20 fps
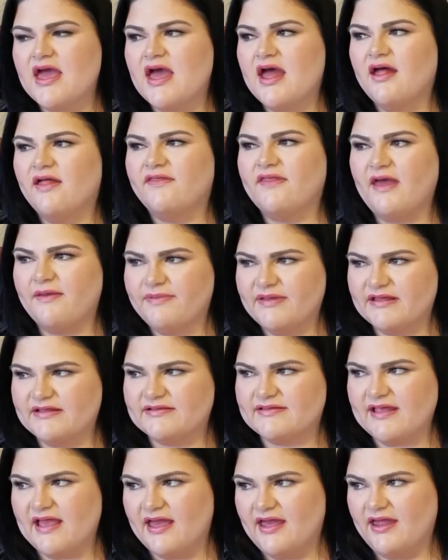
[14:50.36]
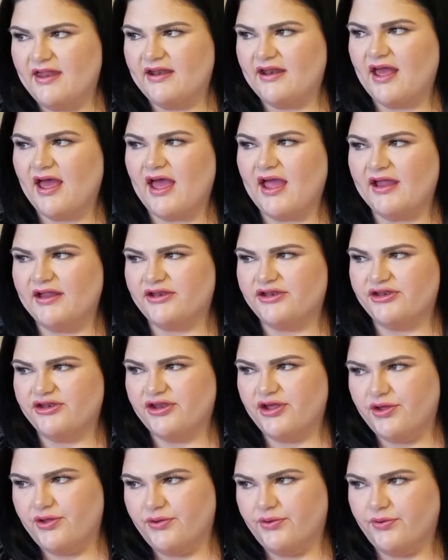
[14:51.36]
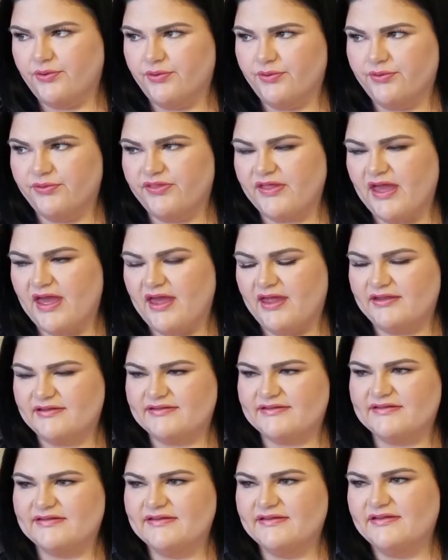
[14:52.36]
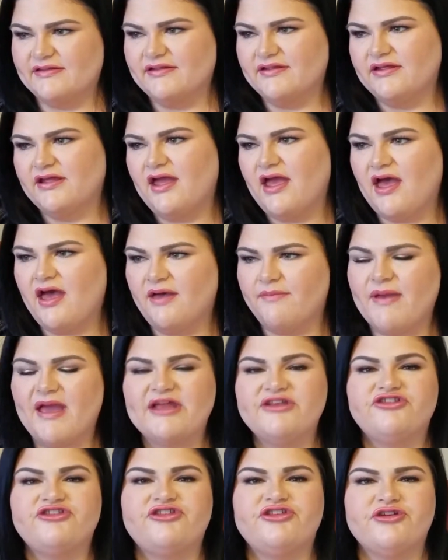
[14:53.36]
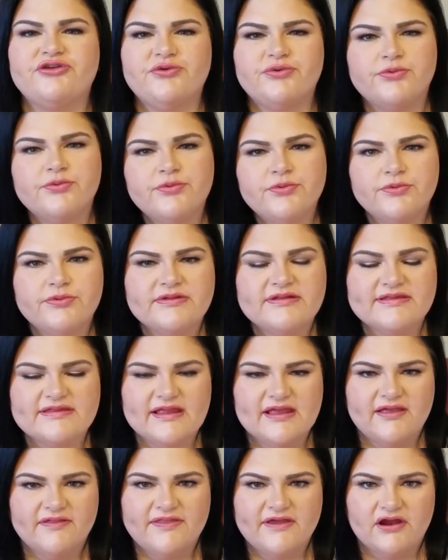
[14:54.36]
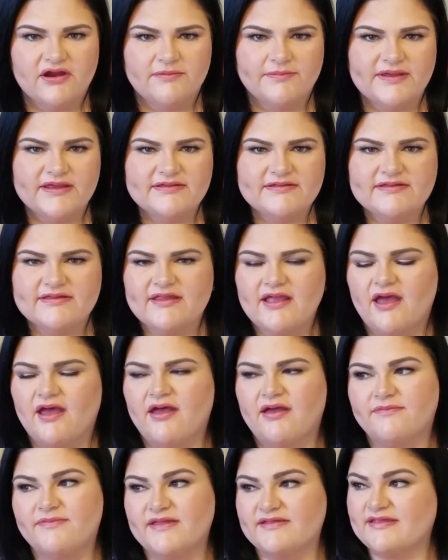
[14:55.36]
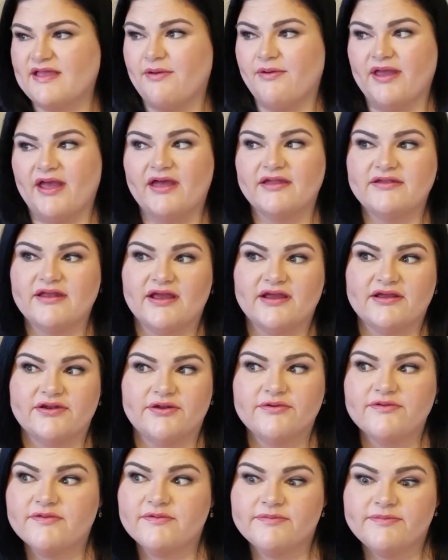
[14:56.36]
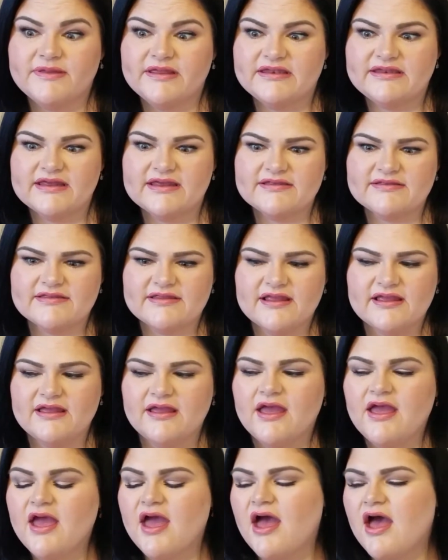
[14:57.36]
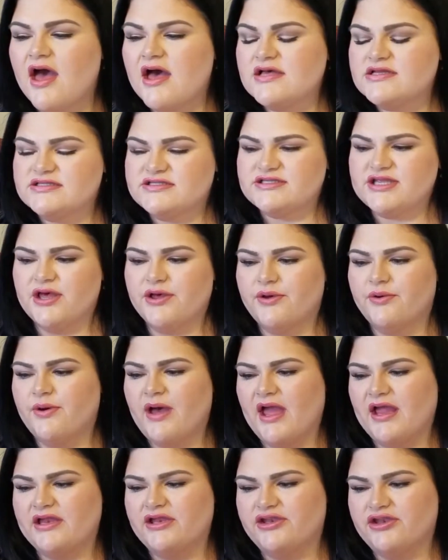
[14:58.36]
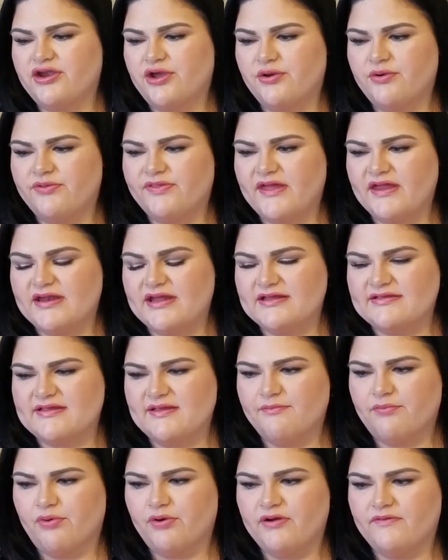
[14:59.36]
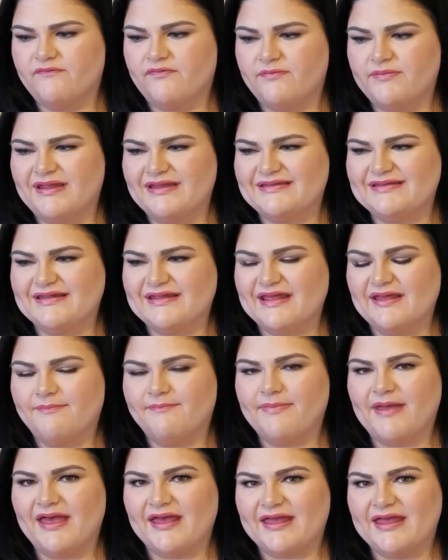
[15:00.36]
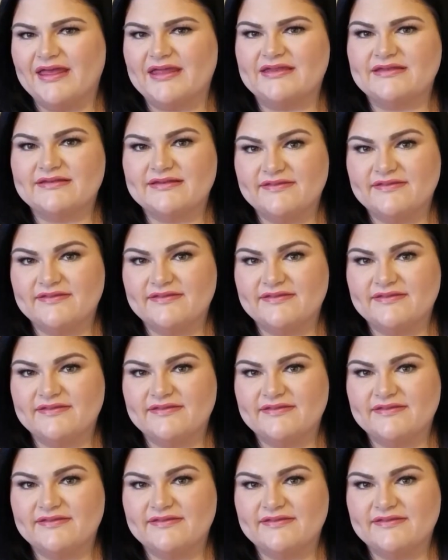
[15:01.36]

That being said, I know that I do see a therapist. That's how I got diagnosed with PTSD. So I know that it's important for me to get back into